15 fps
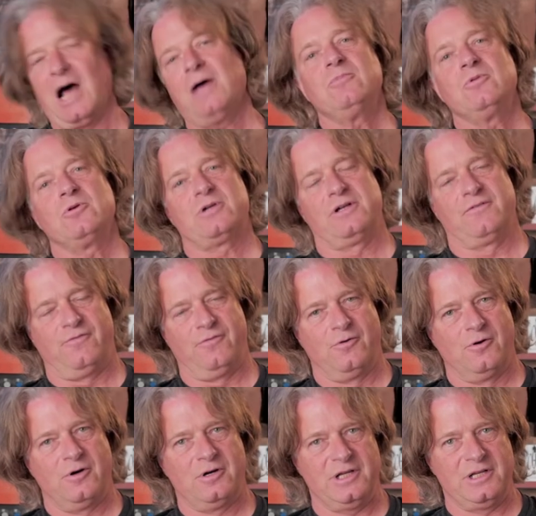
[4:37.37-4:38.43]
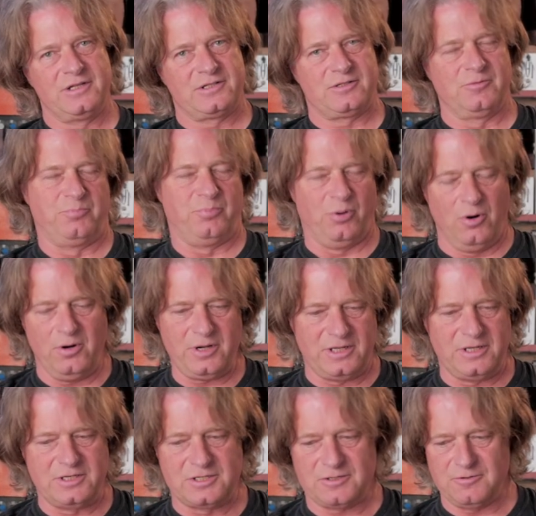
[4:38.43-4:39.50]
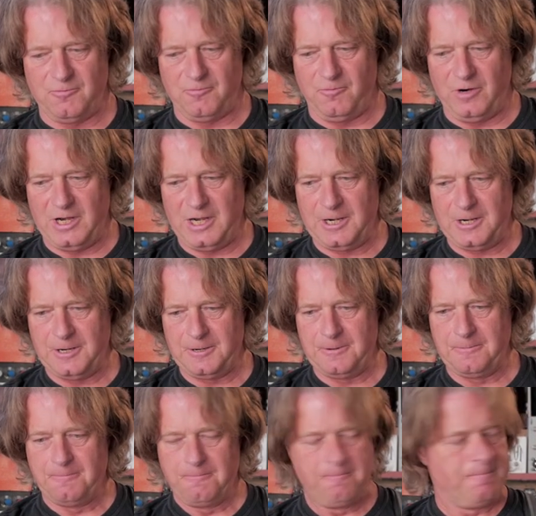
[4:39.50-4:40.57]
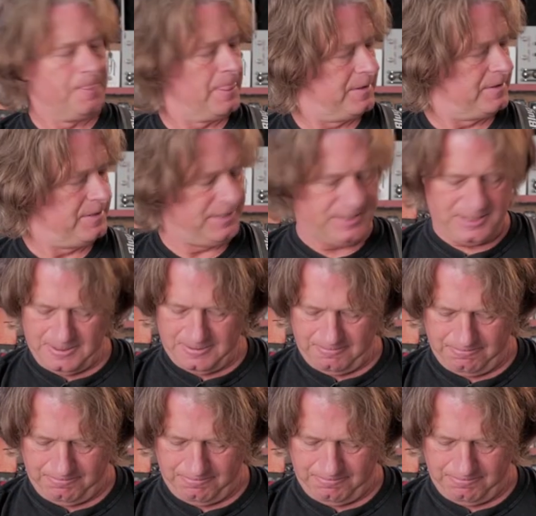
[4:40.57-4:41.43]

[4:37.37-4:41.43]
I'm looking for is the point where the